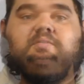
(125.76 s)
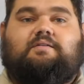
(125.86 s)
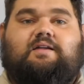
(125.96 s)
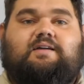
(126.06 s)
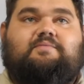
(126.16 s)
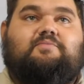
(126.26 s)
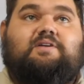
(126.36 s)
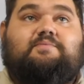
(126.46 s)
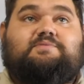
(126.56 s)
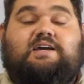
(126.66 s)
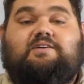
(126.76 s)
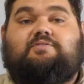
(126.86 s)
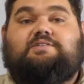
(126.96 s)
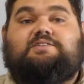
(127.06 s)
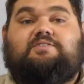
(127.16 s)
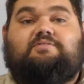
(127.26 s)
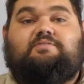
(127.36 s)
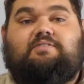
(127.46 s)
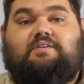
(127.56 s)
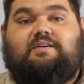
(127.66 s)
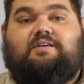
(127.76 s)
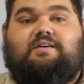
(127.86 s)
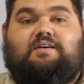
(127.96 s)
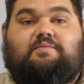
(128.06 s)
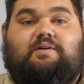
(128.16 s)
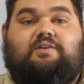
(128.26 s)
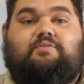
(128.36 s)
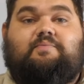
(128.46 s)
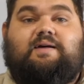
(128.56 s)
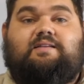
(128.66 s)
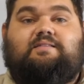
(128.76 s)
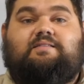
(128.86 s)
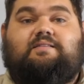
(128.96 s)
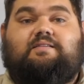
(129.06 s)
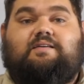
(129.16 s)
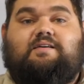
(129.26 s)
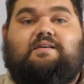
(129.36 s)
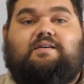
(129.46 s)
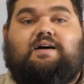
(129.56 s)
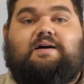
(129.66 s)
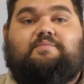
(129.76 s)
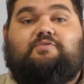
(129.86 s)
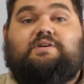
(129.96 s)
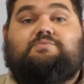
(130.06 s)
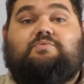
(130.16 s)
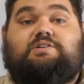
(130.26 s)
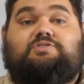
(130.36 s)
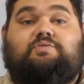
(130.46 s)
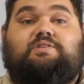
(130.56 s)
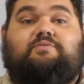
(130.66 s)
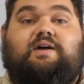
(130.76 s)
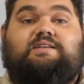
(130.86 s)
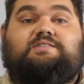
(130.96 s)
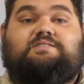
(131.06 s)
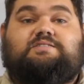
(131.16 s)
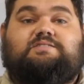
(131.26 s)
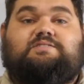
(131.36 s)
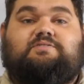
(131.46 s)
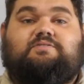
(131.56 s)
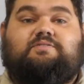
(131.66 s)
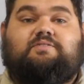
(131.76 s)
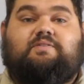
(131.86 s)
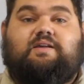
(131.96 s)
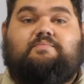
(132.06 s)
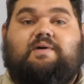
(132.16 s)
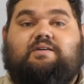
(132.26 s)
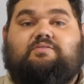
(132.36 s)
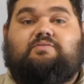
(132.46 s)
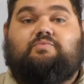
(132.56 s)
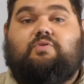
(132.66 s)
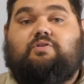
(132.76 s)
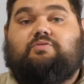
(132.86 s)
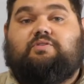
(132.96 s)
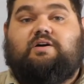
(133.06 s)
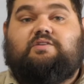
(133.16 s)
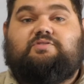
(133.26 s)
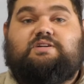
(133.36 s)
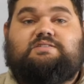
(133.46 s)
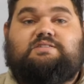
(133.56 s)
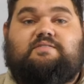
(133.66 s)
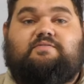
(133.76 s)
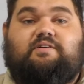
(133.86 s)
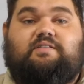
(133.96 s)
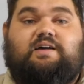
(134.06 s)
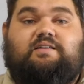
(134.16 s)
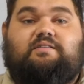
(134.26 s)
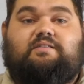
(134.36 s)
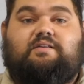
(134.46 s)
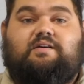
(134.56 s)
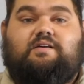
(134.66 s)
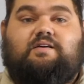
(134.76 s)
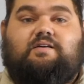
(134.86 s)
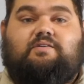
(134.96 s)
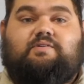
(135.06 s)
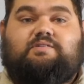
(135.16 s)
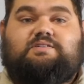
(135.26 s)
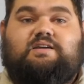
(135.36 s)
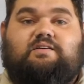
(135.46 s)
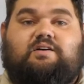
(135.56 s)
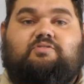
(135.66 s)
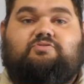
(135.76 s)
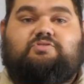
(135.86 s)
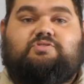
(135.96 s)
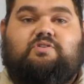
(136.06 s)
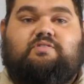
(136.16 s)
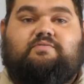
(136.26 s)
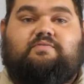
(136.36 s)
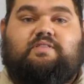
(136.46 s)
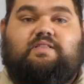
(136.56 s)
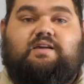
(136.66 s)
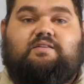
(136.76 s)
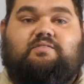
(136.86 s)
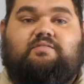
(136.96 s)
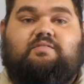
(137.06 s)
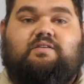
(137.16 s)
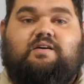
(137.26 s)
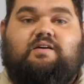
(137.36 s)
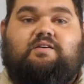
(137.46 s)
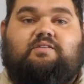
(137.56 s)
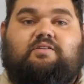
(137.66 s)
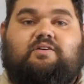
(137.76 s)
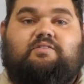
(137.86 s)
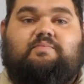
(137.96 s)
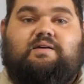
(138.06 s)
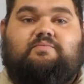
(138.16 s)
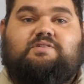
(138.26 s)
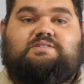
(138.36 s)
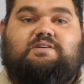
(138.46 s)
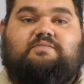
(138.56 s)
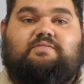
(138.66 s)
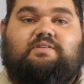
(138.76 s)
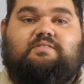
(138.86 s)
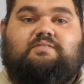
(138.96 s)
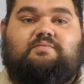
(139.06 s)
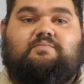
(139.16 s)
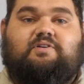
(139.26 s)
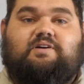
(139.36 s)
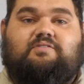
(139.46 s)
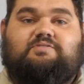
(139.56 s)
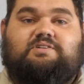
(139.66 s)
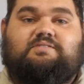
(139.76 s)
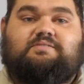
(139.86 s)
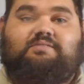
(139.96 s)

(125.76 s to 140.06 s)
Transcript: G'day, my name is Zachariah Soden. I'm Garawa man. The reason why I joined the Rangers is to get back and work on country and stuff like that and really see the cultural side of thing and learn about myself and my culture.